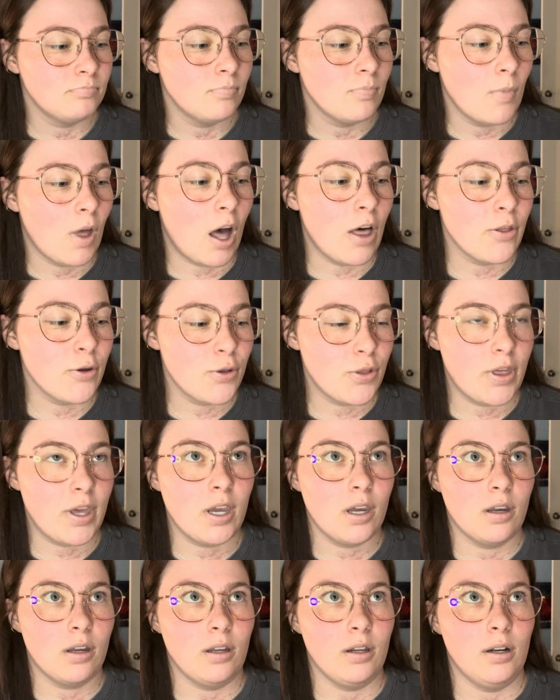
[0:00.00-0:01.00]
Other
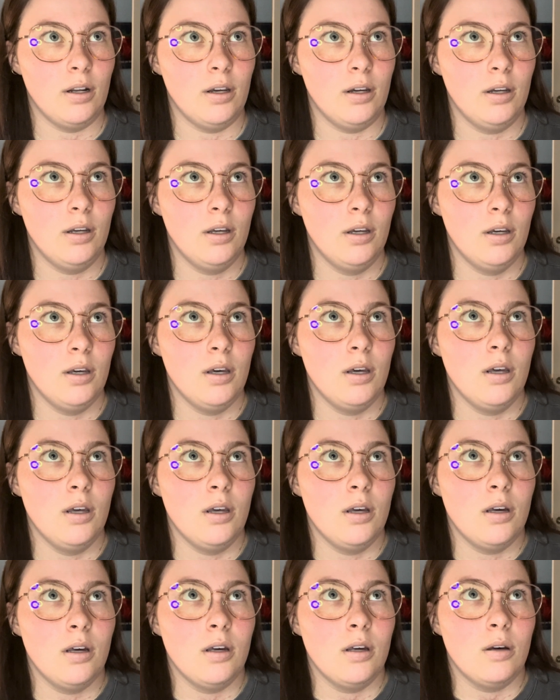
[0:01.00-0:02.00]
than
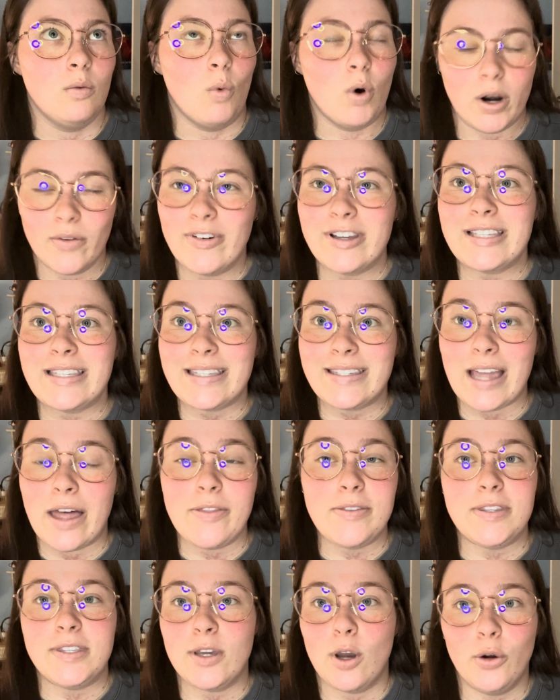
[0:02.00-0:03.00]
One of Us is Dead,
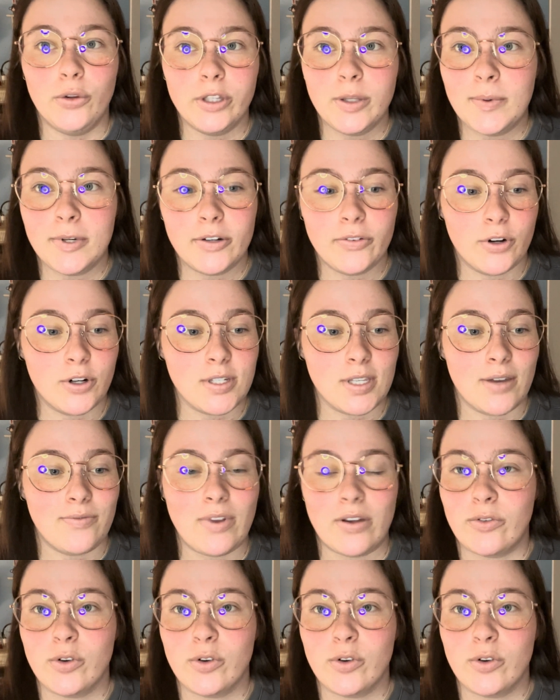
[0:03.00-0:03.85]
it's the only book of hers I've never